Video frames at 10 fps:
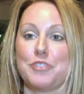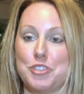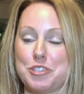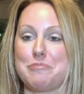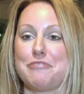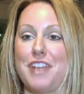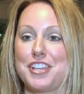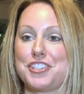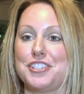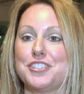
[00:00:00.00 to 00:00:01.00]
future
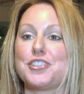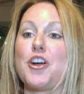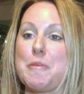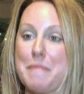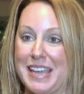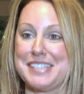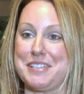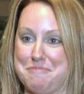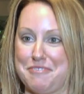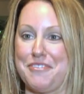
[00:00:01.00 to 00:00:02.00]
professionals are
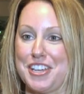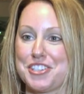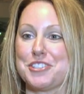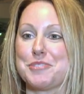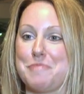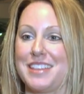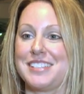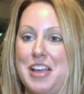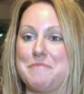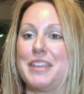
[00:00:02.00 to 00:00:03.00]
amazing professionals by
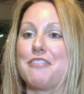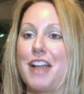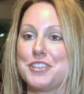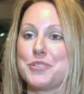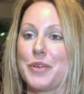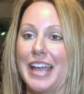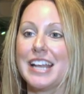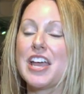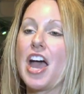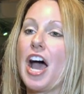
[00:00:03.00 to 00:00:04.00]
the time they graduate.
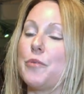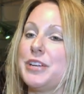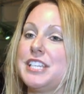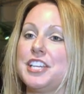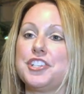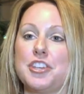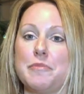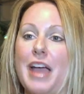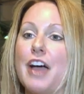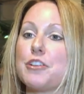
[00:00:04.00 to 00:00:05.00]
Uh, we teach
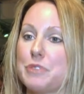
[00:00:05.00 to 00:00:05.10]
them how to